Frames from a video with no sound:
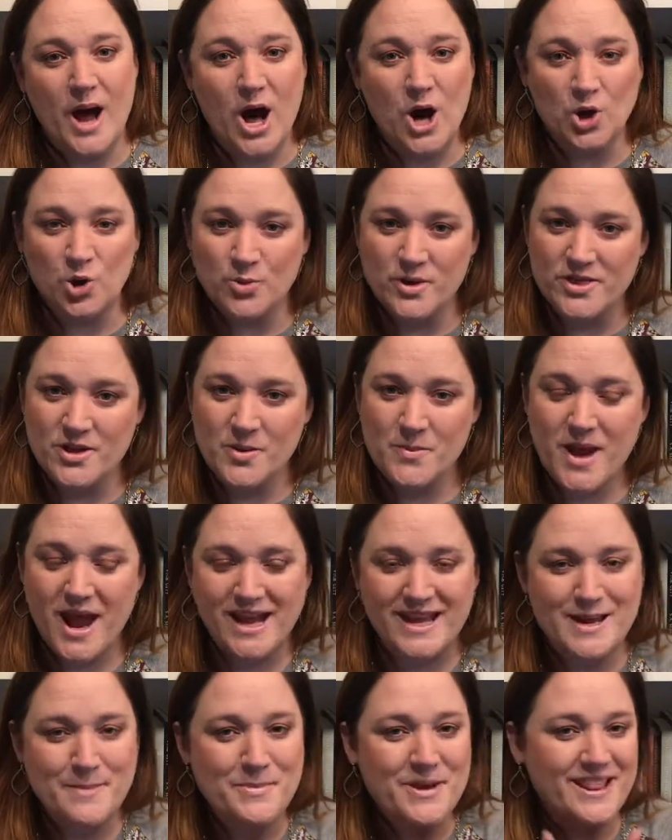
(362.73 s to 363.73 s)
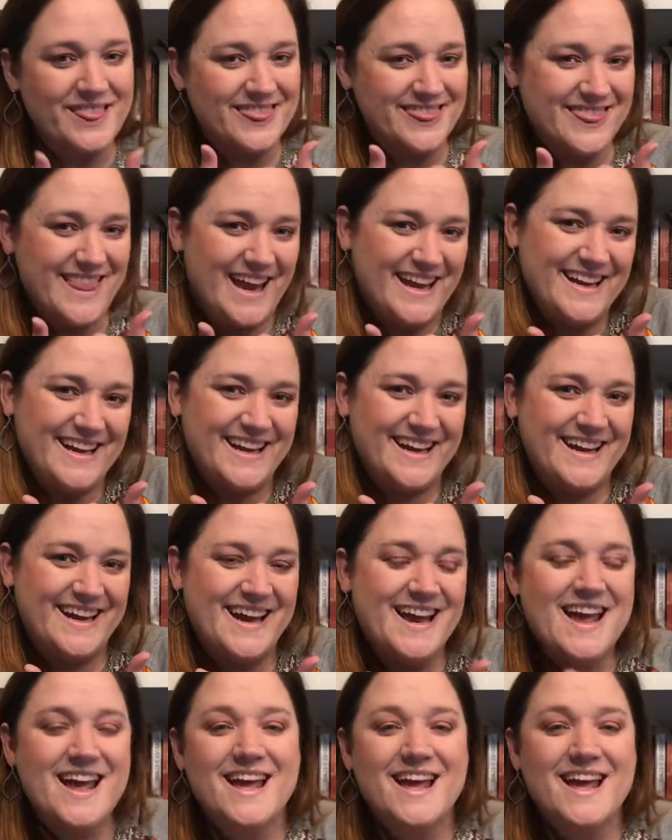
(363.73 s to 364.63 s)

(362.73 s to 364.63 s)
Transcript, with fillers: algorithm and give me a like.